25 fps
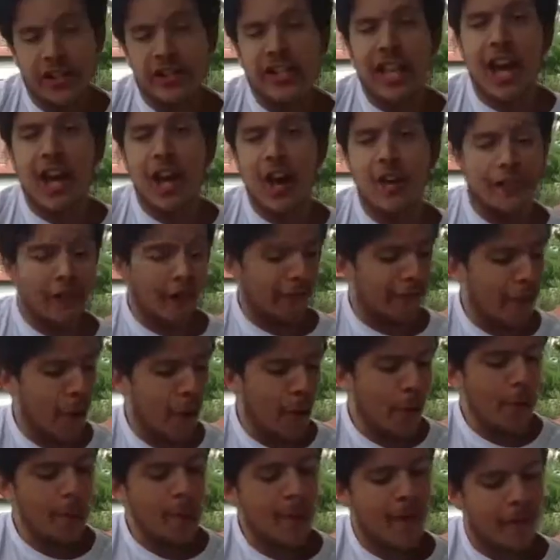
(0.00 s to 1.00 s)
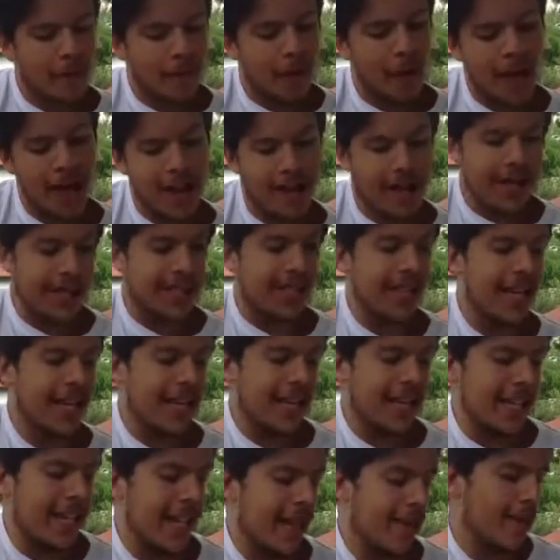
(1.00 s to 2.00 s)
Just got off the phone with my friend. He said
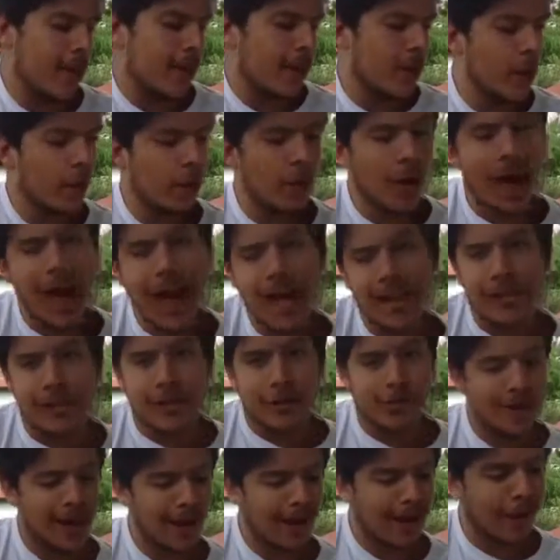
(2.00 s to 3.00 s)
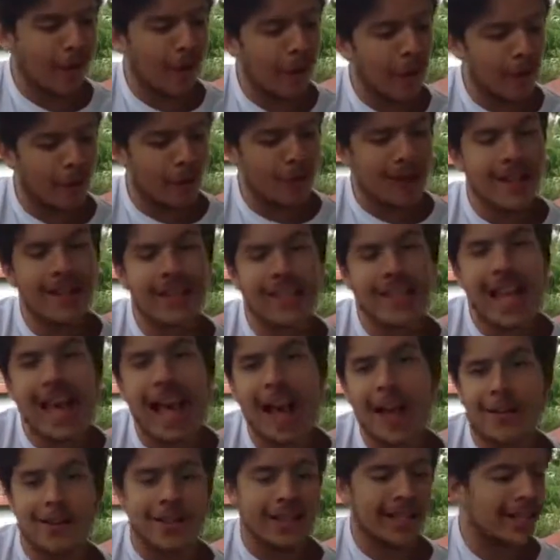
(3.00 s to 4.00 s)
he'd give me a ride to my girlfriend's
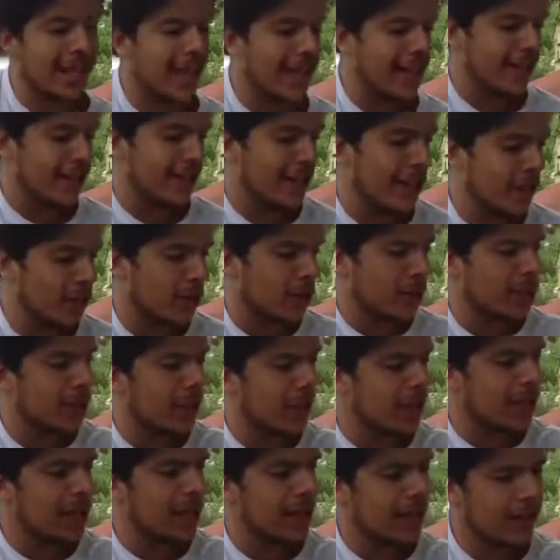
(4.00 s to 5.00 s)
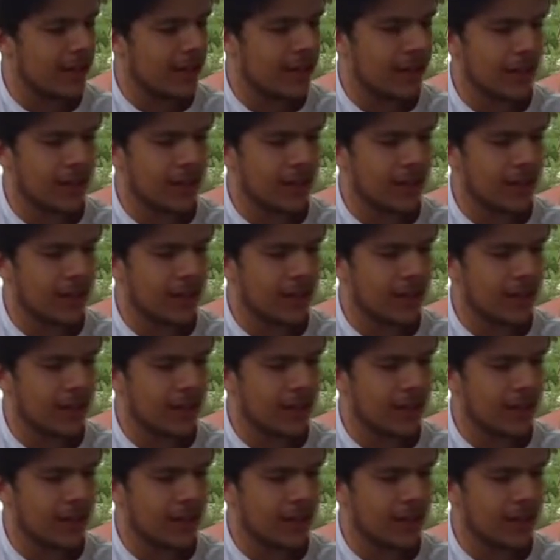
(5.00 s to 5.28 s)
house. He said he knows where she lives.